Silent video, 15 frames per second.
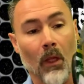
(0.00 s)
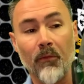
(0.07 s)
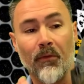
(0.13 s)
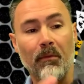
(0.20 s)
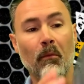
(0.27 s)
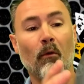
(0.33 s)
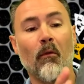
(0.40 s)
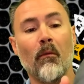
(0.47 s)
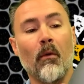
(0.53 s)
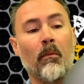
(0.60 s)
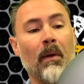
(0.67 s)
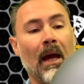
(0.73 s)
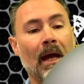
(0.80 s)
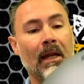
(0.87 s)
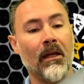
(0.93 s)
Removable
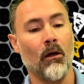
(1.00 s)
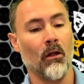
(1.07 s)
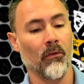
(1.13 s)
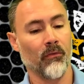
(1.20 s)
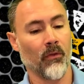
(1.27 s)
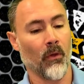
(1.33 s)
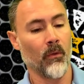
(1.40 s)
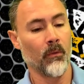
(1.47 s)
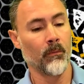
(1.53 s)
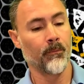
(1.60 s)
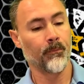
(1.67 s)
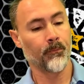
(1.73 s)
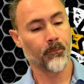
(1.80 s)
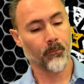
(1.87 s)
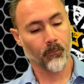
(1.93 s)
padding also,
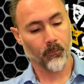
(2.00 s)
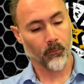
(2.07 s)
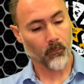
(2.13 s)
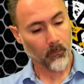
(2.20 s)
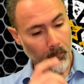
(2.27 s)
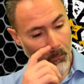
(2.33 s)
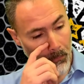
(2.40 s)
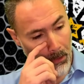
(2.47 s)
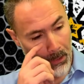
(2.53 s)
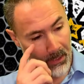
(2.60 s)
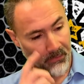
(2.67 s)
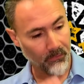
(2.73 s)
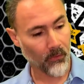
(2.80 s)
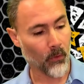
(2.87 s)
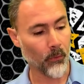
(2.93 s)

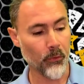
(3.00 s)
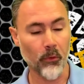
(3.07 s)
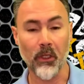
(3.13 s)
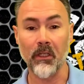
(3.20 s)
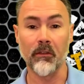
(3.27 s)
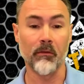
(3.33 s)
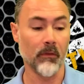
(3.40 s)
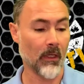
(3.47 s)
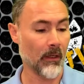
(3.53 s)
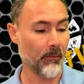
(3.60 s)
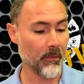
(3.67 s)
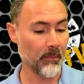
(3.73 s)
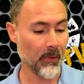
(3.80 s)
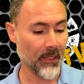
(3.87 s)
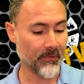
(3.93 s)
so you can
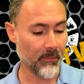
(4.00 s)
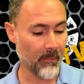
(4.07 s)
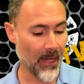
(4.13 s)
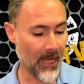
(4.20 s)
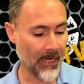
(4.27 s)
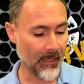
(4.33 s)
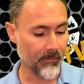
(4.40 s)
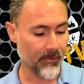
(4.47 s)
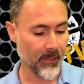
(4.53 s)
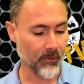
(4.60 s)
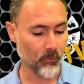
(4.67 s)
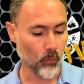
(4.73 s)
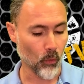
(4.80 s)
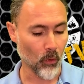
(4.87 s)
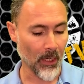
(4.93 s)
replace the padding if it
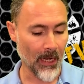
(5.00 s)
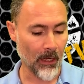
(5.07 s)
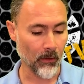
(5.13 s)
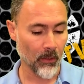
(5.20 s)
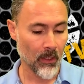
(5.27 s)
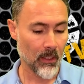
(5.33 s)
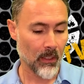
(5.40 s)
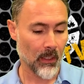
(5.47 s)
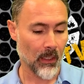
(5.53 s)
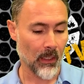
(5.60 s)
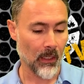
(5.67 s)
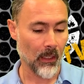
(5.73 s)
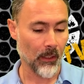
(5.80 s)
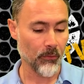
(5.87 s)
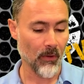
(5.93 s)
gets worn out.
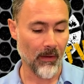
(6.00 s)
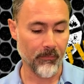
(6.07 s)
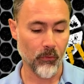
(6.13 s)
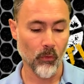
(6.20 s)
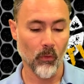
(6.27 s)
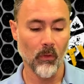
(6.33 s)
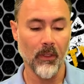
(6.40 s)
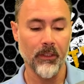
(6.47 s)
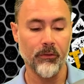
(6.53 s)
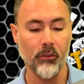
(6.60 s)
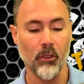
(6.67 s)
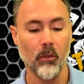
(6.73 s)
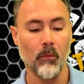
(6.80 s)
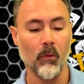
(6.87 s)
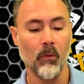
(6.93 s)
You have dual
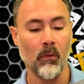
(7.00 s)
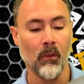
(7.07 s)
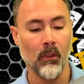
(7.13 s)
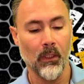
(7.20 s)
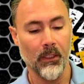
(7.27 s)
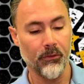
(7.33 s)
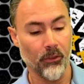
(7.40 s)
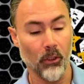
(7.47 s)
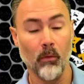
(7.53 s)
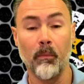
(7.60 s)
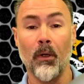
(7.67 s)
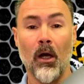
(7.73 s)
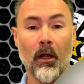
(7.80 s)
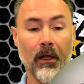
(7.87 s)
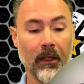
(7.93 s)
internal
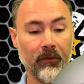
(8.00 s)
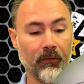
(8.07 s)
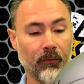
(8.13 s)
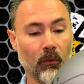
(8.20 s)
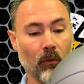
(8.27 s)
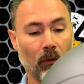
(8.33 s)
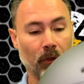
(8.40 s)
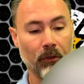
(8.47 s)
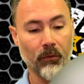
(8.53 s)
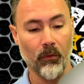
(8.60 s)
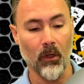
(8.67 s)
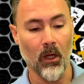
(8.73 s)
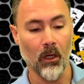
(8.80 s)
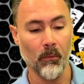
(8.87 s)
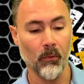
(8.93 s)
pockets for
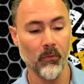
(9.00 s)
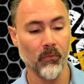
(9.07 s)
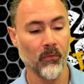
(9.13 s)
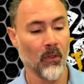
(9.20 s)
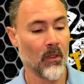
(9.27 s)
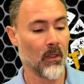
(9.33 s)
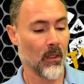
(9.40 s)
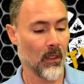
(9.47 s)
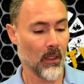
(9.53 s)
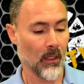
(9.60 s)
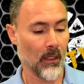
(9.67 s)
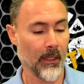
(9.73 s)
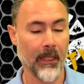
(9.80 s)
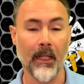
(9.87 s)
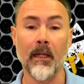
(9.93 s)
your audibles.
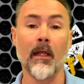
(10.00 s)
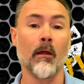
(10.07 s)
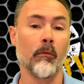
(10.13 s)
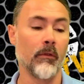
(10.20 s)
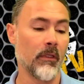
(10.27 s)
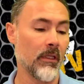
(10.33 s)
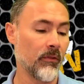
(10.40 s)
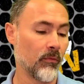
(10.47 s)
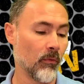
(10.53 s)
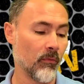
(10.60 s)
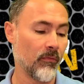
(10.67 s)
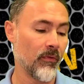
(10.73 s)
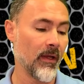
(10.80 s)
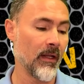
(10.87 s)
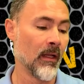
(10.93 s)
Again, these will
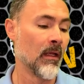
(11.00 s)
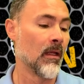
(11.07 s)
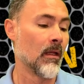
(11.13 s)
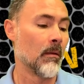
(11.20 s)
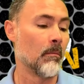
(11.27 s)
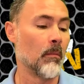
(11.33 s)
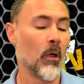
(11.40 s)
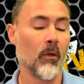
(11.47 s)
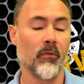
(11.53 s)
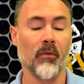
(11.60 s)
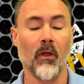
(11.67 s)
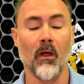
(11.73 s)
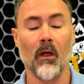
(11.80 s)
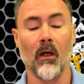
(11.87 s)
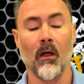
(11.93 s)
fit most
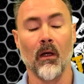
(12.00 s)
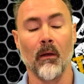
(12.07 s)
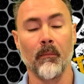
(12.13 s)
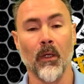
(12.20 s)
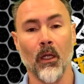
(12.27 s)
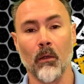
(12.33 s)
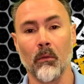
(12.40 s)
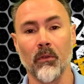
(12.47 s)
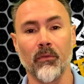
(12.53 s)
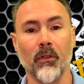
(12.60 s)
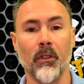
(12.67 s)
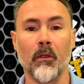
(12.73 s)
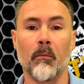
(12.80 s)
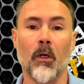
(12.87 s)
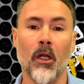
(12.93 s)
audibles
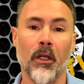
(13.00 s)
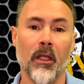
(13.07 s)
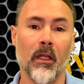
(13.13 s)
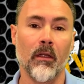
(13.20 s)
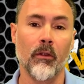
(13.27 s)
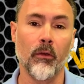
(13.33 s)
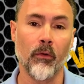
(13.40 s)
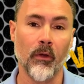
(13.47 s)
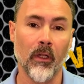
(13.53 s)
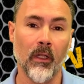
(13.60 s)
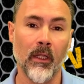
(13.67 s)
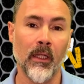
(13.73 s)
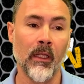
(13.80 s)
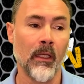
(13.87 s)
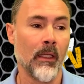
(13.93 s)
in the market
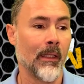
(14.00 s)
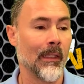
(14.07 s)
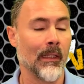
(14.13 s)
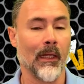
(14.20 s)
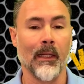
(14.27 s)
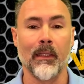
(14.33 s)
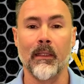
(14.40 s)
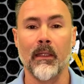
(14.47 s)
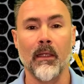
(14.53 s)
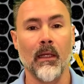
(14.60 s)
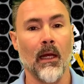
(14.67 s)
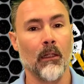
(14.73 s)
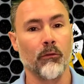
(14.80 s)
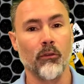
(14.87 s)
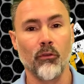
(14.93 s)
currently, like
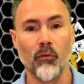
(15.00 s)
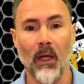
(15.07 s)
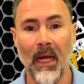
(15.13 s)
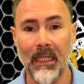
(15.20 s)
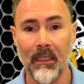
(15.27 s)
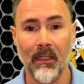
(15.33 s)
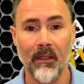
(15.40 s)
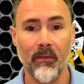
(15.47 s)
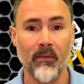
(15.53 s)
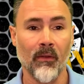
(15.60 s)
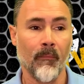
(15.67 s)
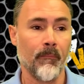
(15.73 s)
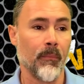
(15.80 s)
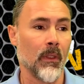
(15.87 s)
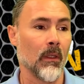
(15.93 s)
the Altitude Atlas,
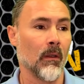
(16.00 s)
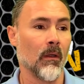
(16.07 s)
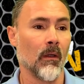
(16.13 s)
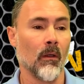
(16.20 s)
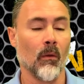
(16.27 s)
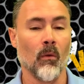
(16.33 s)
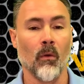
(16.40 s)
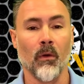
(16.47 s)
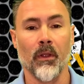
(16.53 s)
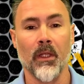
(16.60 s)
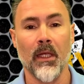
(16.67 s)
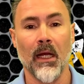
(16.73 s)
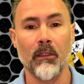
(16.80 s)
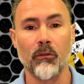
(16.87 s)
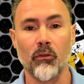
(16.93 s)
or
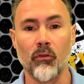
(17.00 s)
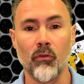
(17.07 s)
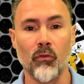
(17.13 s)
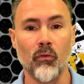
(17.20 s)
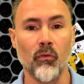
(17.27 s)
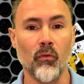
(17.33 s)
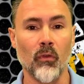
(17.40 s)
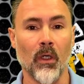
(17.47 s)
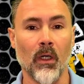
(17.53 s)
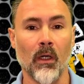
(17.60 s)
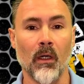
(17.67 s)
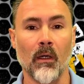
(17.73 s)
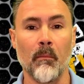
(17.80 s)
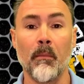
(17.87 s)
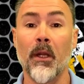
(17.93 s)
the altitude
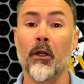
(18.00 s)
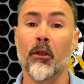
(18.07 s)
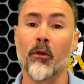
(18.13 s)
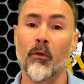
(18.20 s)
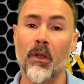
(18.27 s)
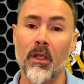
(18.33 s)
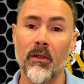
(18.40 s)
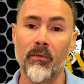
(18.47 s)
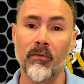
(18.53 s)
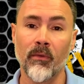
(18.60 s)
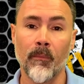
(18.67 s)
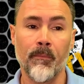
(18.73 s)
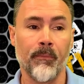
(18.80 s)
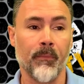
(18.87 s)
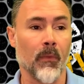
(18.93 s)
mercuries,
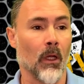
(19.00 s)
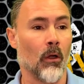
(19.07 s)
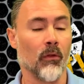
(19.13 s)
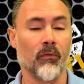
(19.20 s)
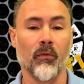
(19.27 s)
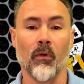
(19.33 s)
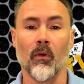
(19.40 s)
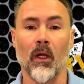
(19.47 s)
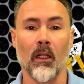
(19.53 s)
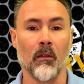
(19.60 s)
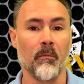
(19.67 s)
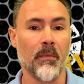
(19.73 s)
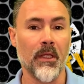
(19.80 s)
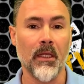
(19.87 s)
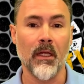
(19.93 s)
also
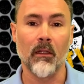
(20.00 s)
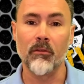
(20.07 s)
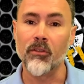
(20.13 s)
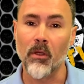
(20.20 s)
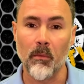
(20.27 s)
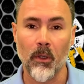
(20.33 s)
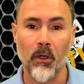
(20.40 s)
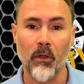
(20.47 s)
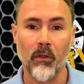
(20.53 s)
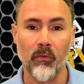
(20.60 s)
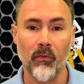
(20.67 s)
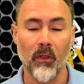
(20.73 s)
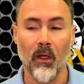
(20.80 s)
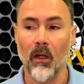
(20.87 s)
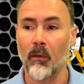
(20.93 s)
LMB
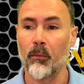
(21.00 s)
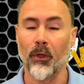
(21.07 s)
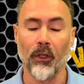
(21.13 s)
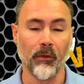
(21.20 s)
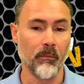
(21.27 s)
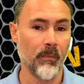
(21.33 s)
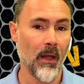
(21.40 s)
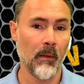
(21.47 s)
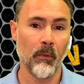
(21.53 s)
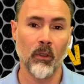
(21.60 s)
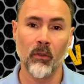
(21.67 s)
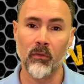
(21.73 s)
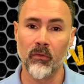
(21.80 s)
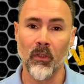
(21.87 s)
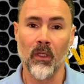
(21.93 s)
altimeters, brilliant
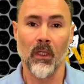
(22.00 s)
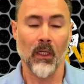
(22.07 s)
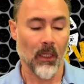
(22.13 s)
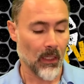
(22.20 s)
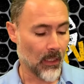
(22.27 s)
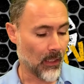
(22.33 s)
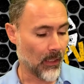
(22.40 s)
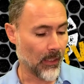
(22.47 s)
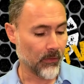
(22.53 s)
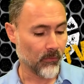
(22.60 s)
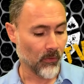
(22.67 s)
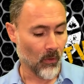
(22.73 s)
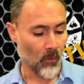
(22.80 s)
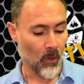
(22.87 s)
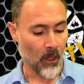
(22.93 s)
pebbles, and
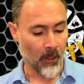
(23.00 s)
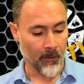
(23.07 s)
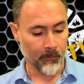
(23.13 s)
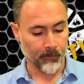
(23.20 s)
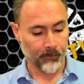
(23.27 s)
so on.